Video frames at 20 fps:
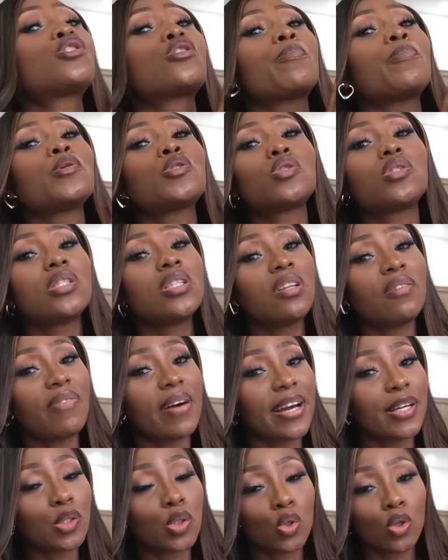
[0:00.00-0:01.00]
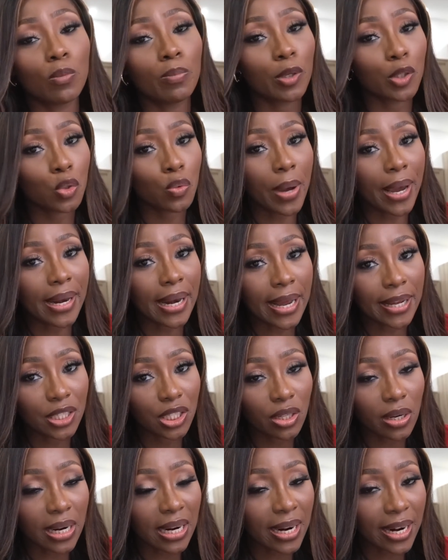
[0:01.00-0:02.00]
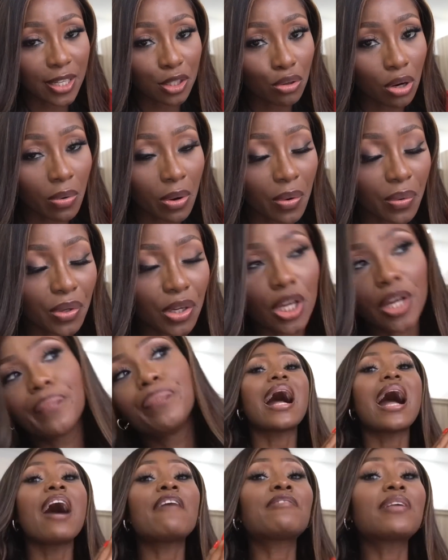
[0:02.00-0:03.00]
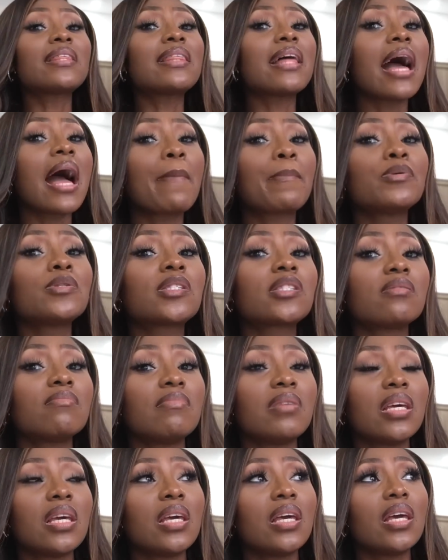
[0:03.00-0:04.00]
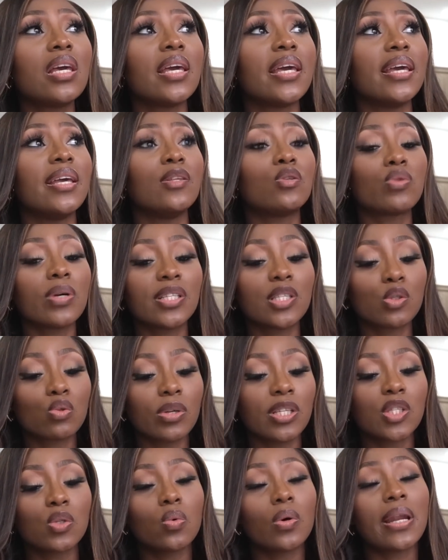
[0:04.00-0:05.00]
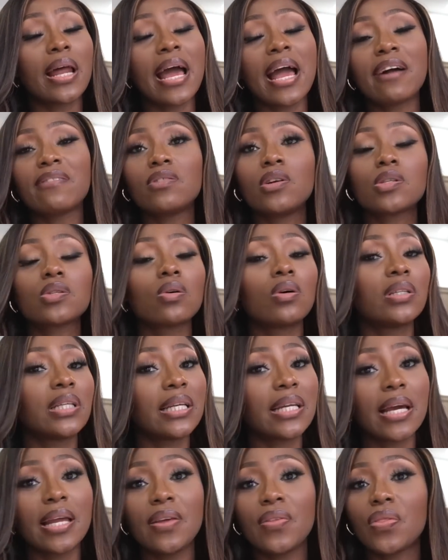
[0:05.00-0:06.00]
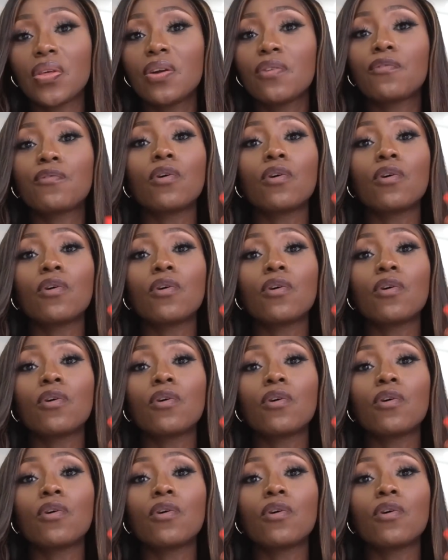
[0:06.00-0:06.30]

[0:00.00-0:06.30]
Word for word: supposed to deliver it to you, but we're in Nigeria, and Nigeria where we do. After that happened to me in twenty twenty-one, I have not ordered anything